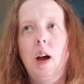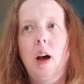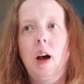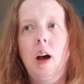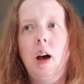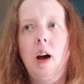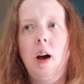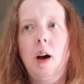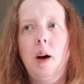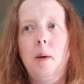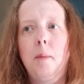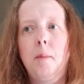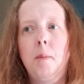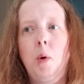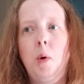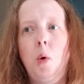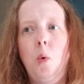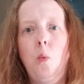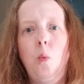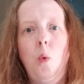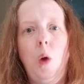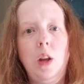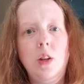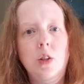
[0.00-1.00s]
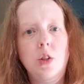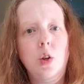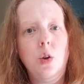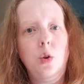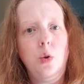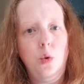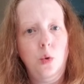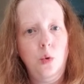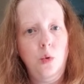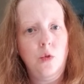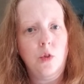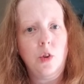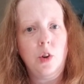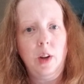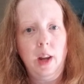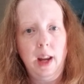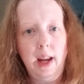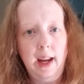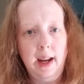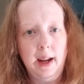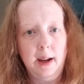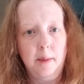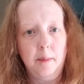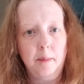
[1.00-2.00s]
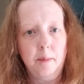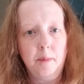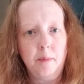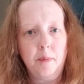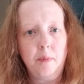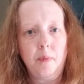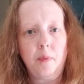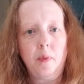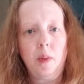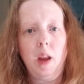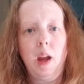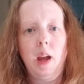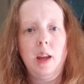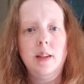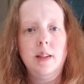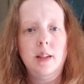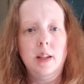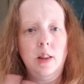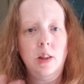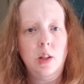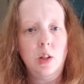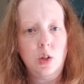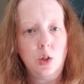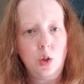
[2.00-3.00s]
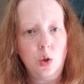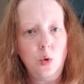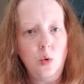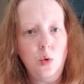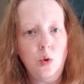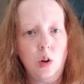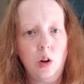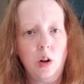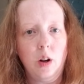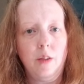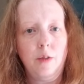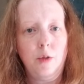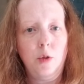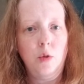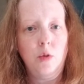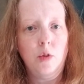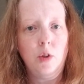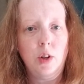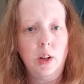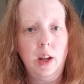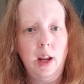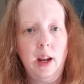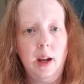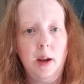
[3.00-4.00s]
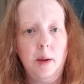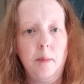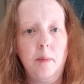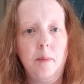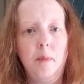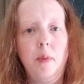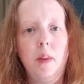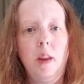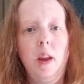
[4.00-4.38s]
um, went to Hoover Dam and did the tour of Hoover Dam.